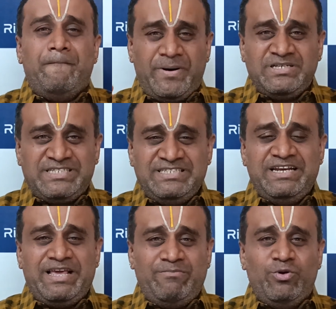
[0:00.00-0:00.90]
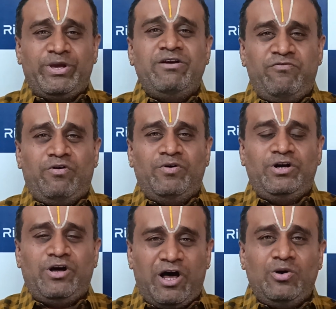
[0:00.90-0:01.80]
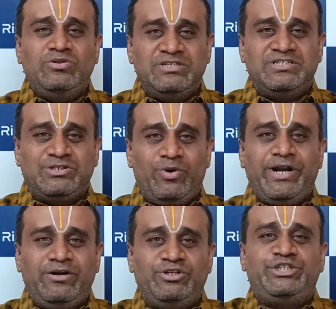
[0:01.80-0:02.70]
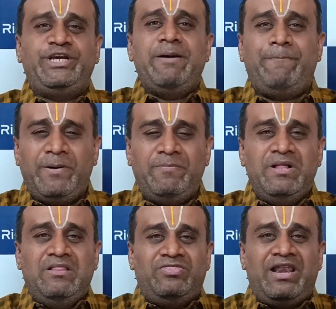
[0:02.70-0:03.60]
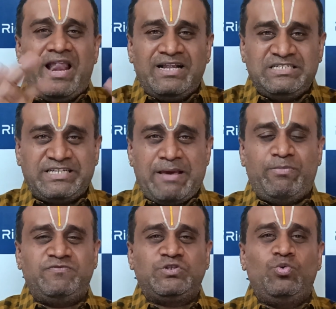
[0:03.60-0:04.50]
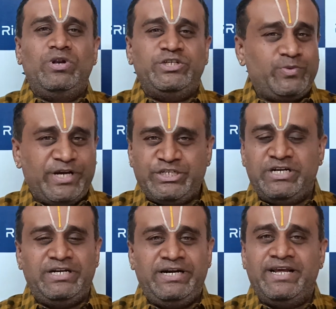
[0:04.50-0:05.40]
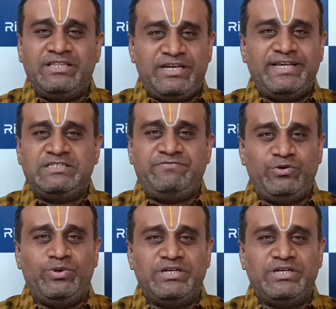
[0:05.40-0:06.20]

personally am looking forward to how this is going to shape up the landscape of school education in India in the next few